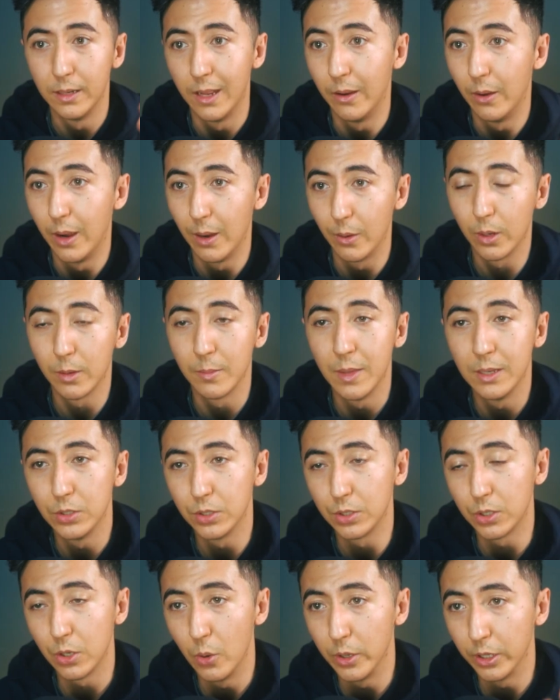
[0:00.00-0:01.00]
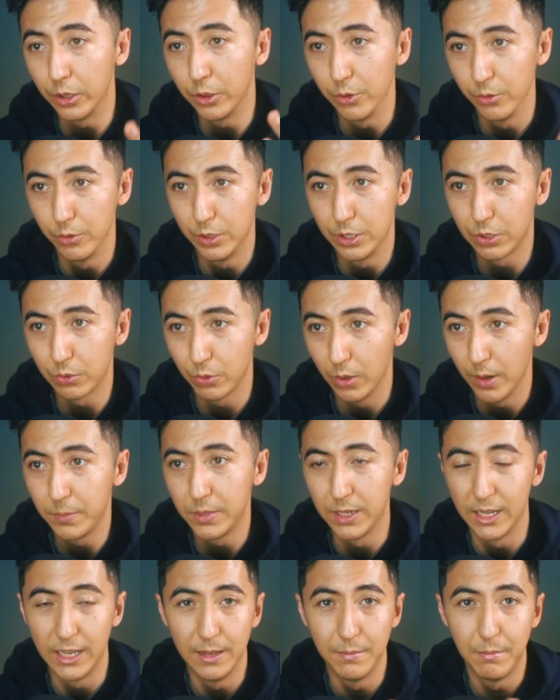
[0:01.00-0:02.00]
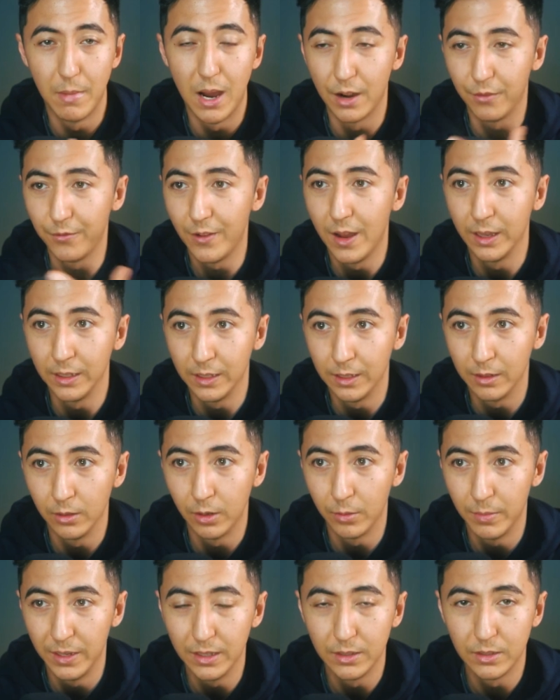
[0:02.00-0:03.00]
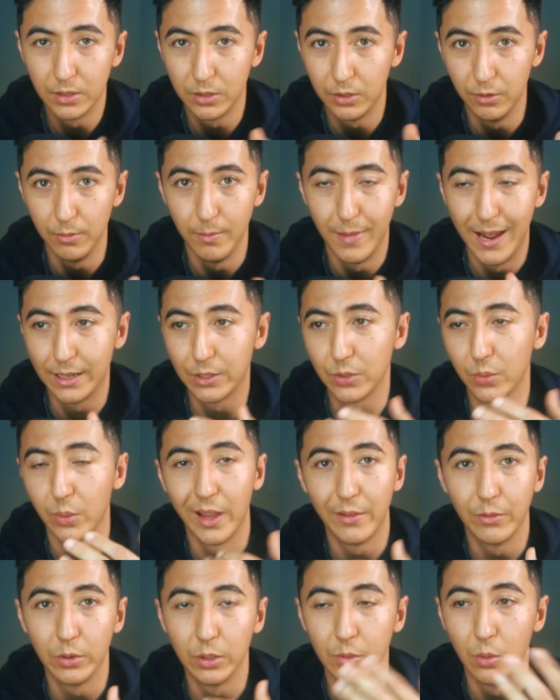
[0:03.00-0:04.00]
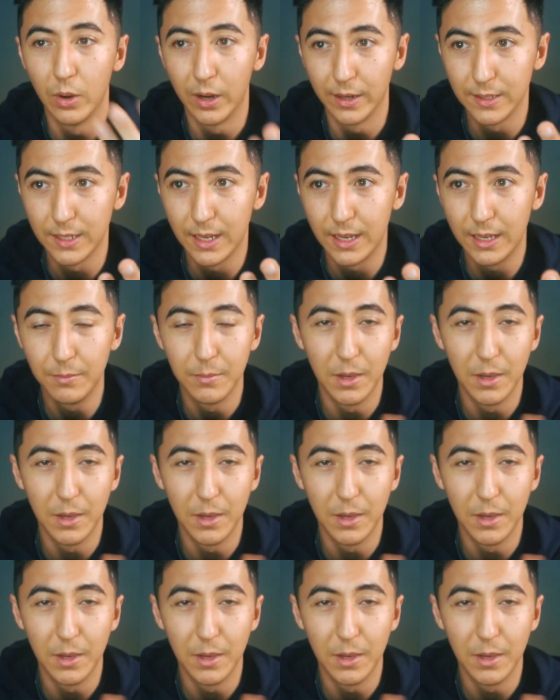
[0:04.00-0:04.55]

Now I recommend just going through the script and modifying it a little bit to match whatever you wanna say.